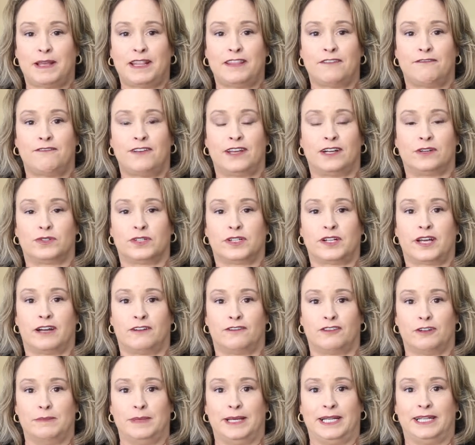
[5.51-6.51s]
by the federal
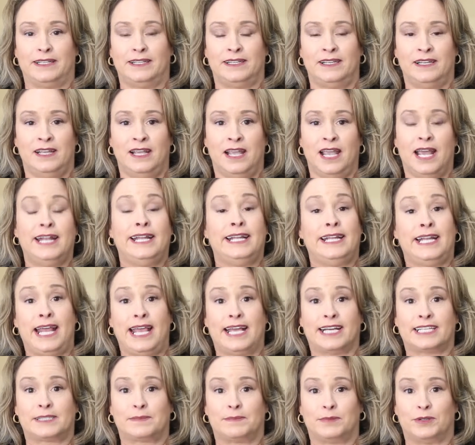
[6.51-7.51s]
government and an
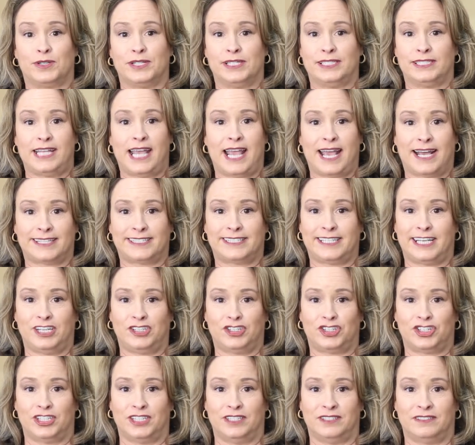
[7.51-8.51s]
expert in
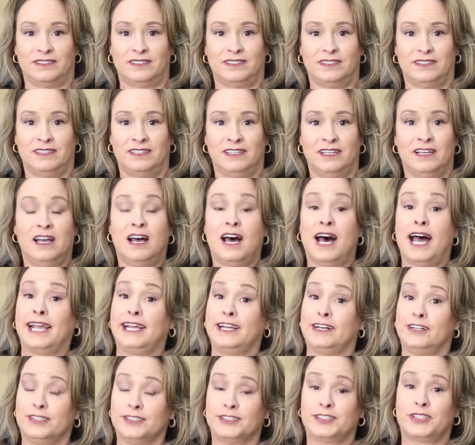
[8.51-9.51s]
taxation.
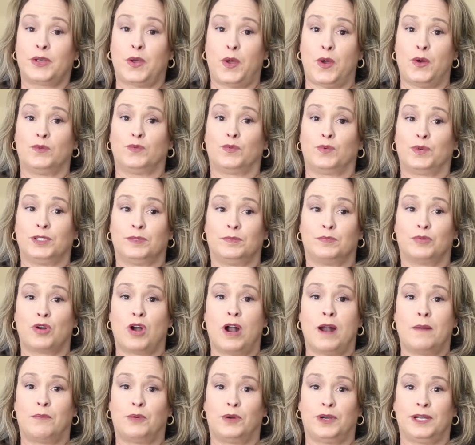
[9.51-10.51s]
I also own real
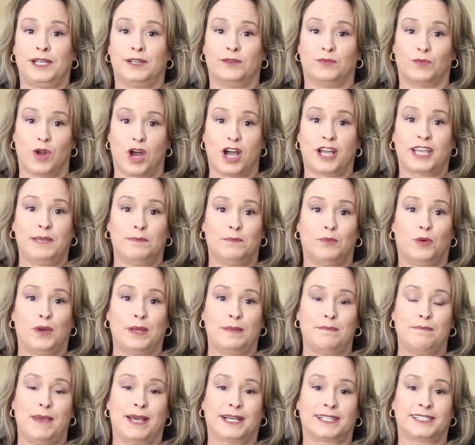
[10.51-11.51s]
property in Rocky
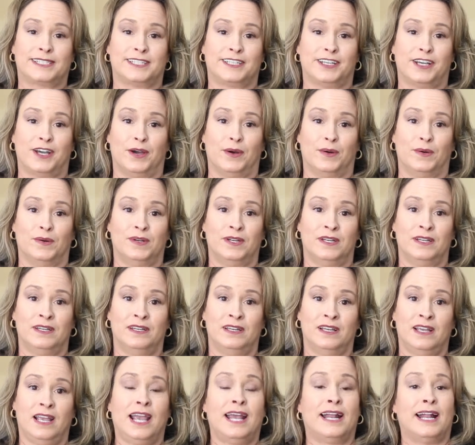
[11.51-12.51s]
Point, Mexico,
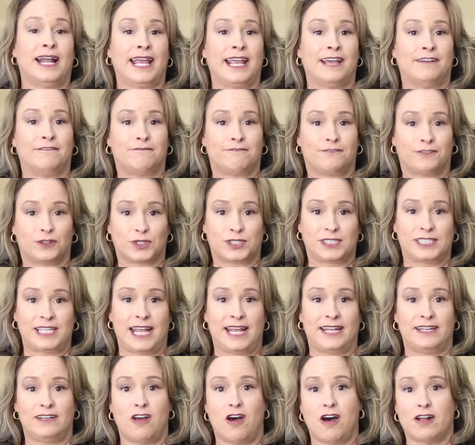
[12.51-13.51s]
and I have
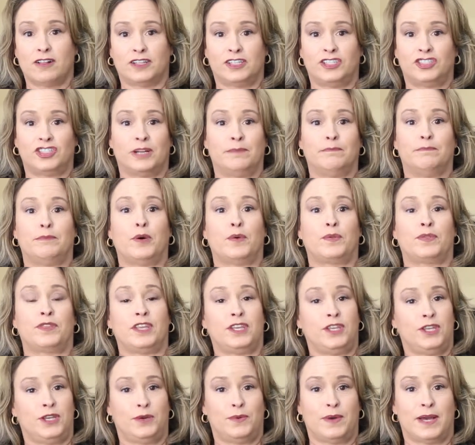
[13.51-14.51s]
firsthand knowledge on both
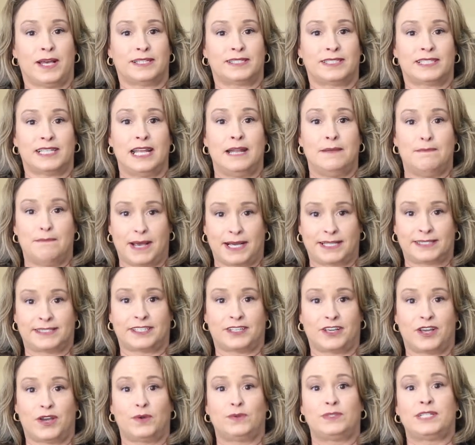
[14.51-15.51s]
the U.S. and
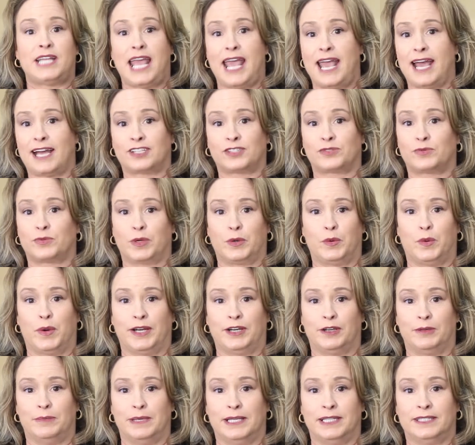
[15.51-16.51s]
Mexico tax
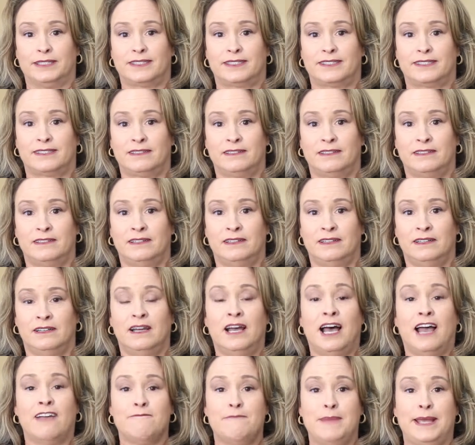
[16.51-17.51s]
requirements.
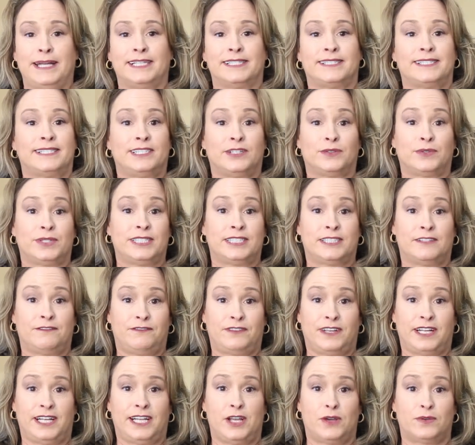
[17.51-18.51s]
I've made a series of
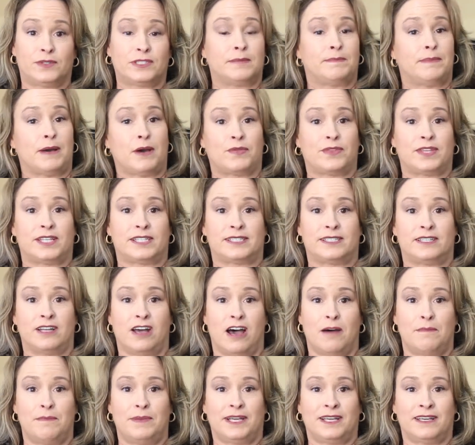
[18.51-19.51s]
videos about this
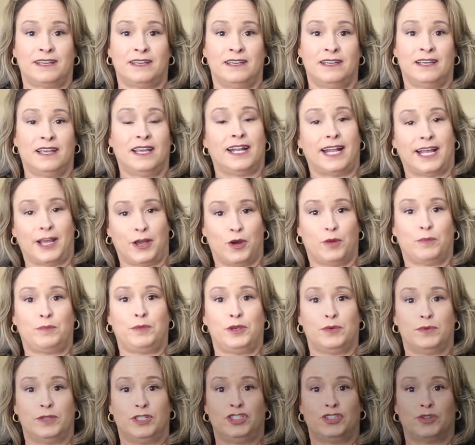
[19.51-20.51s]
topic, and I
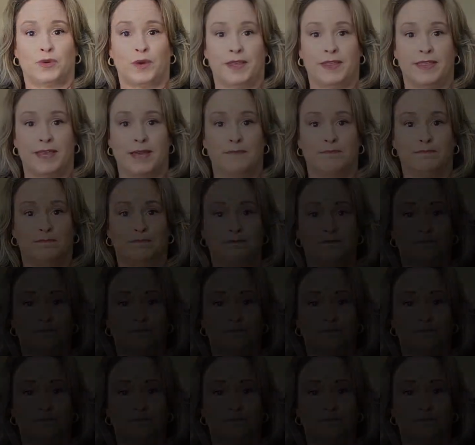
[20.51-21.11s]
hope you enjoy them.